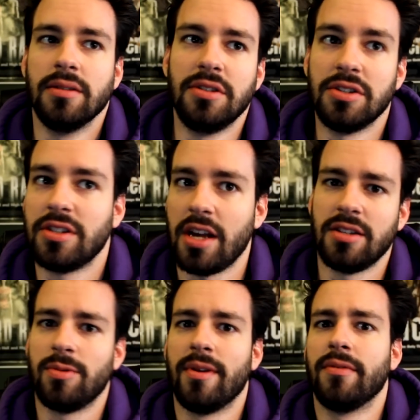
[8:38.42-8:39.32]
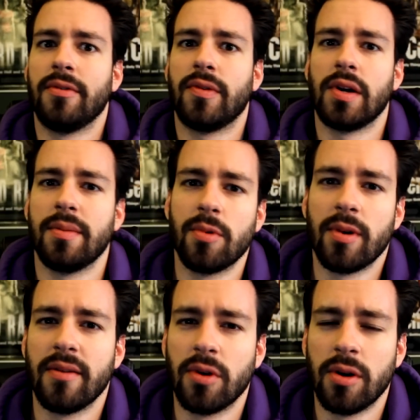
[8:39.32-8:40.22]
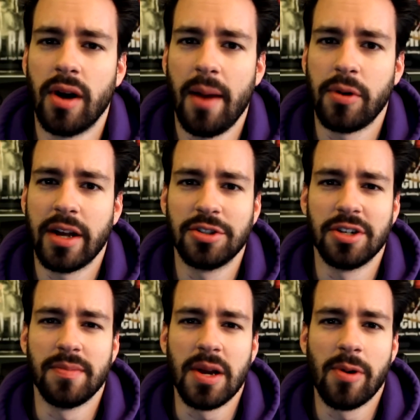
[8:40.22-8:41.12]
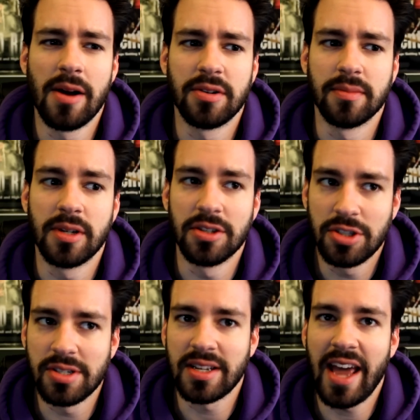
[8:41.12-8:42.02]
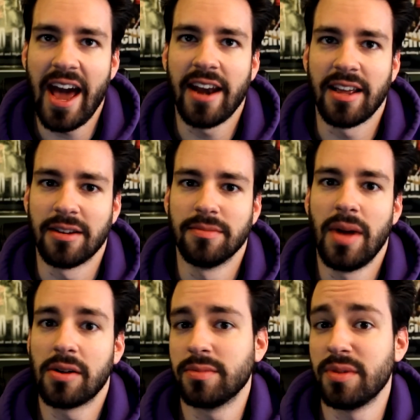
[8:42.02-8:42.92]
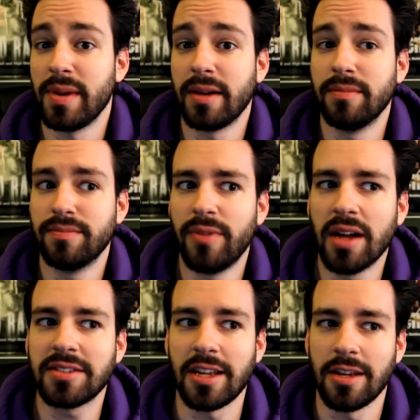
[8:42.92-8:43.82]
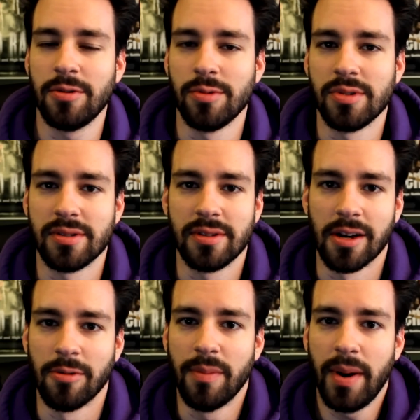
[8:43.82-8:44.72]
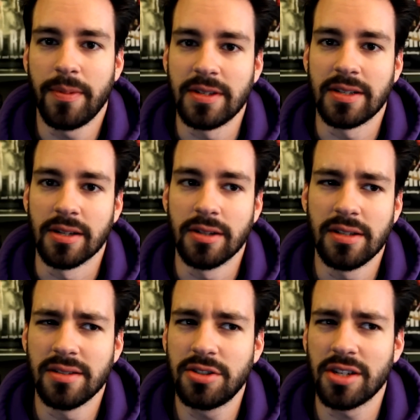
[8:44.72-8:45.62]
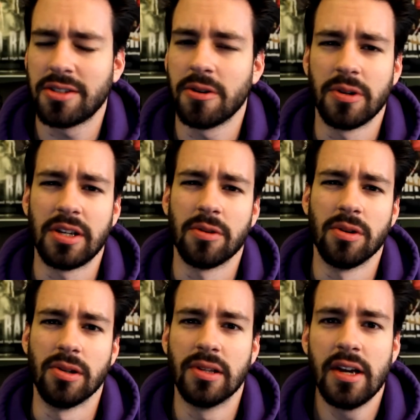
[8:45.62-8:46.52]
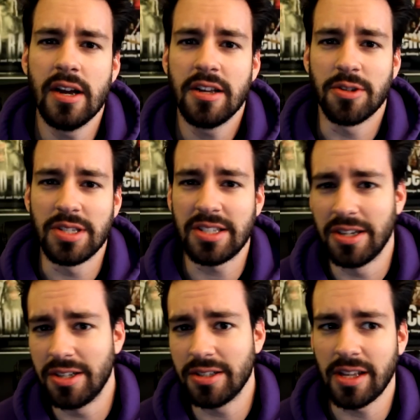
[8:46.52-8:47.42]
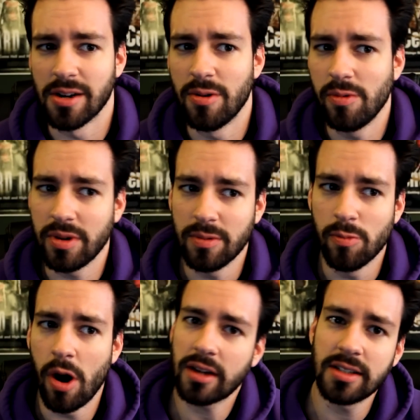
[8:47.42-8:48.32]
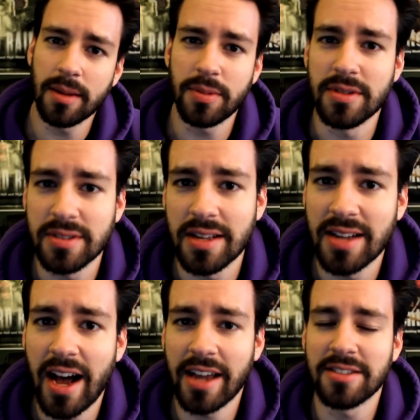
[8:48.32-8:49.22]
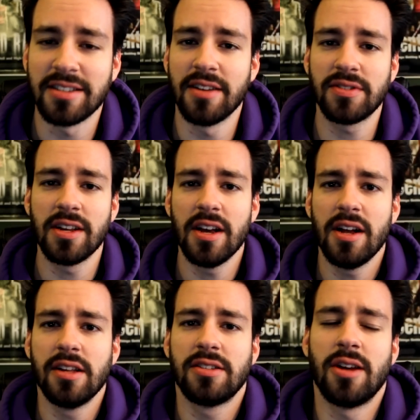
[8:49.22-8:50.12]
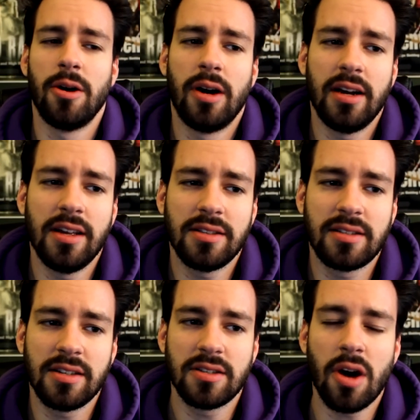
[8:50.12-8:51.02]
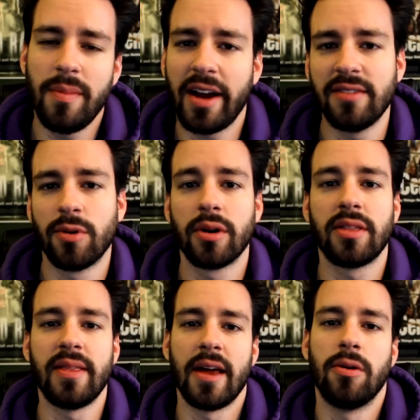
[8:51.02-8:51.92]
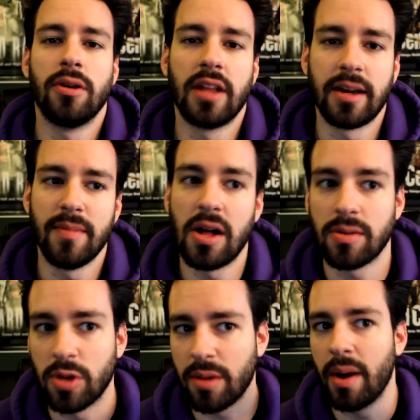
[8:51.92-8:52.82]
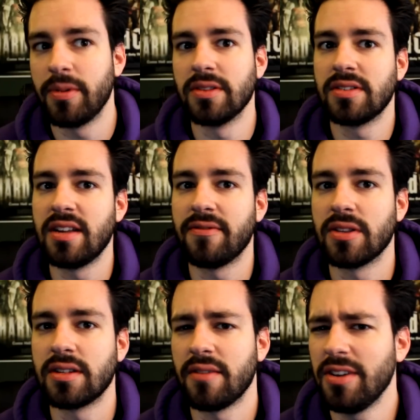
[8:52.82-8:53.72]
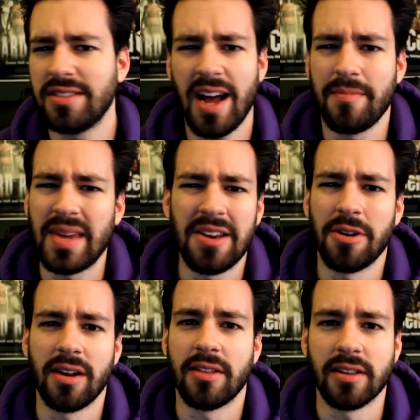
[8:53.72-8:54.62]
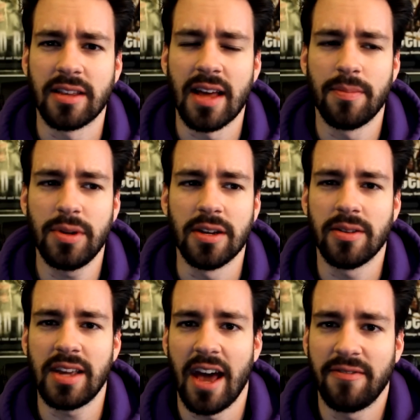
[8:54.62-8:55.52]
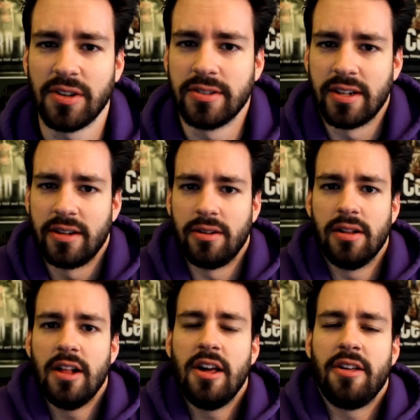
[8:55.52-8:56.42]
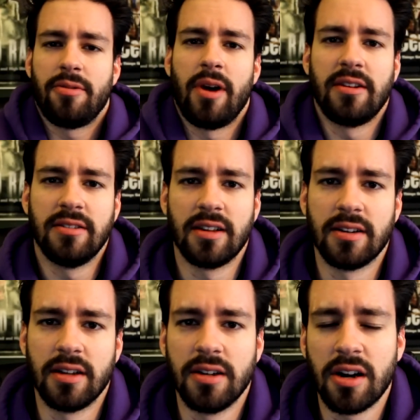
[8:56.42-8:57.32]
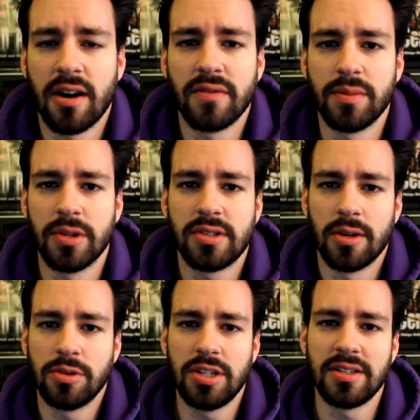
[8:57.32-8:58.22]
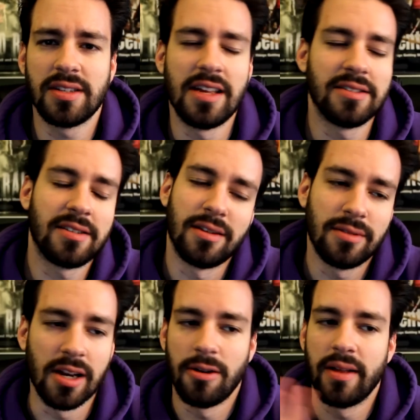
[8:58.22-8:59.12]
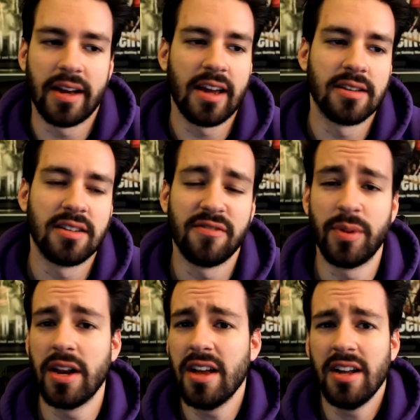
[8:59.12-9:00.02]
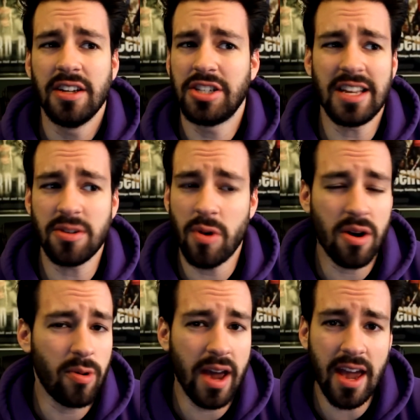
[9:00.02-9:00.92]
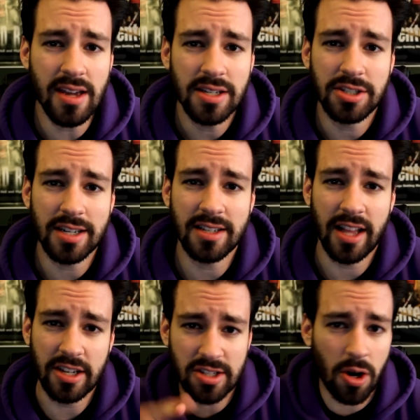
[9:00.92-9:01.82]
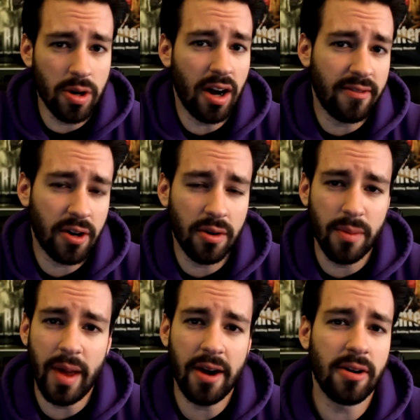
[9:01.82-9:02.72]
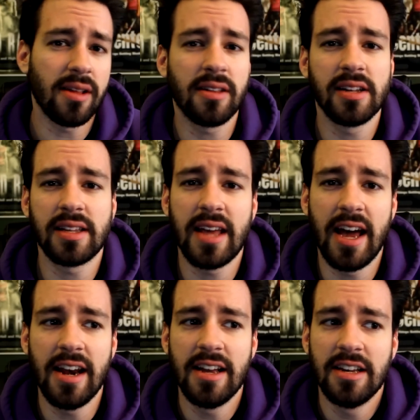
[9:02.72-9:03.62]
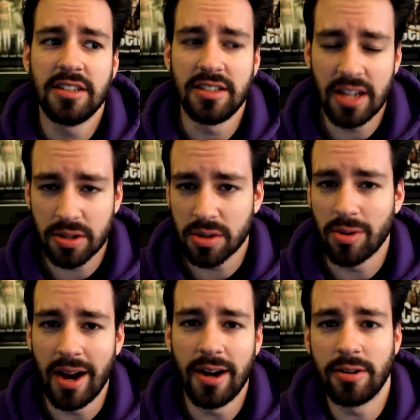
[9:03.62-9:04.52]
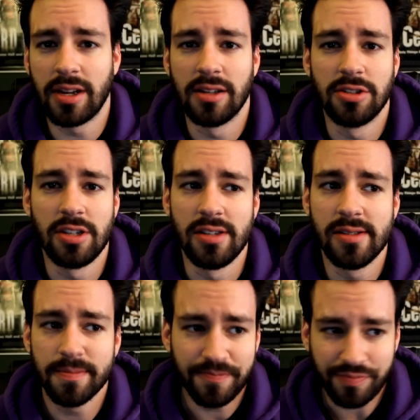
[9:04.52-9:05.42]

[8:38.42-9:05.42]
distaste, whatever, for him or whatever, or apprehension to be around him, because she's a cat, and Malcolm's a big husky who's, you know, a puppy still. He's just under a year old, so he's still, you know, he walks up and says hi and sniffs. So it's it's gone back and forth in that whole, like, Malcolm will come up and sniff and stuff. He does not mean or anything like that, but, you know, the cat feels a little threatened and, and uncomfortable, so she's hissed and, you know, all that kind of stuff. But she hasn't run away. She hasn't, like, scurried off under the bed or anything like that. She's held her ground, and she's...